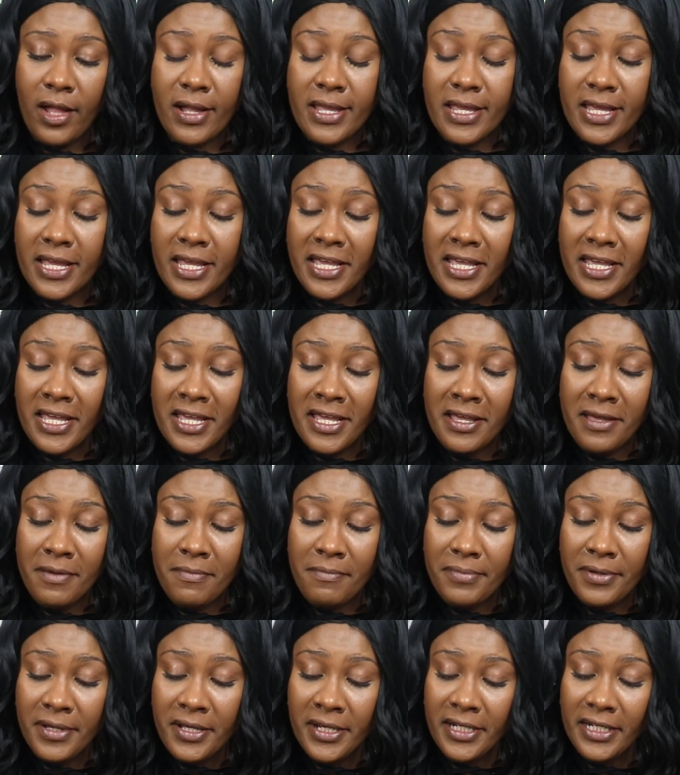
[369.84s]
Yeah,
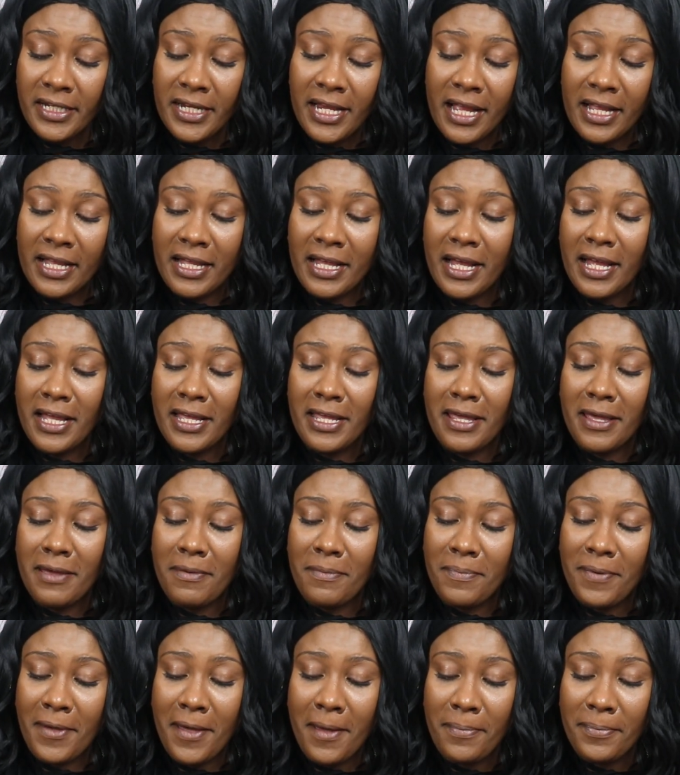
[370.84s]
buddy, that
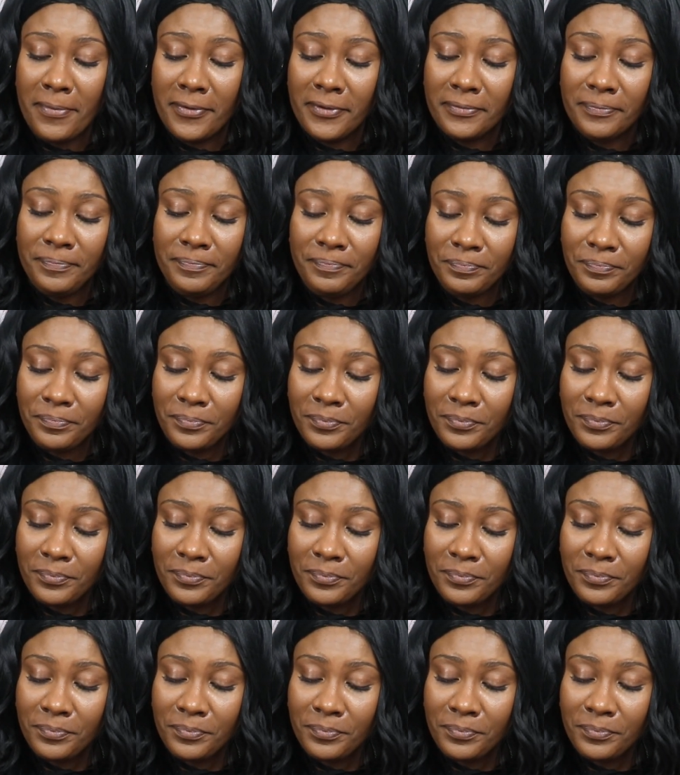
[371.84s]
cayenne pepper.